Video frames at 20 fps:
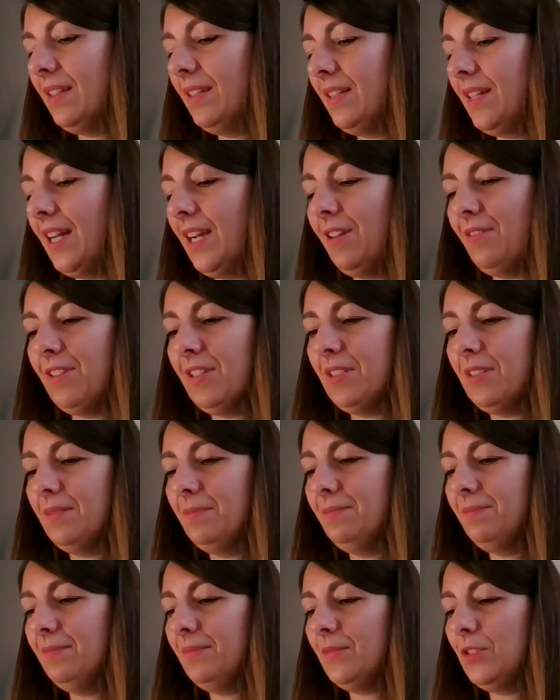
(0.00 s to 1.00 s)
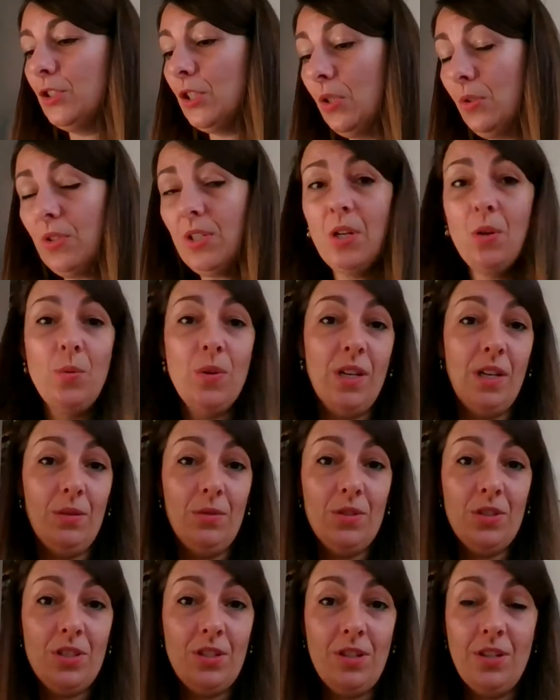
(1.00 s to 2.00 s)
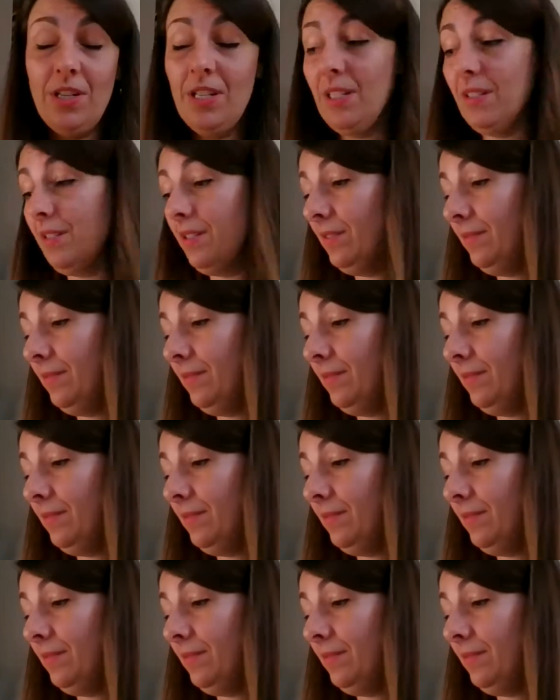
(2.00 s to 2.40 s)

I love it. Don't know when I will start it.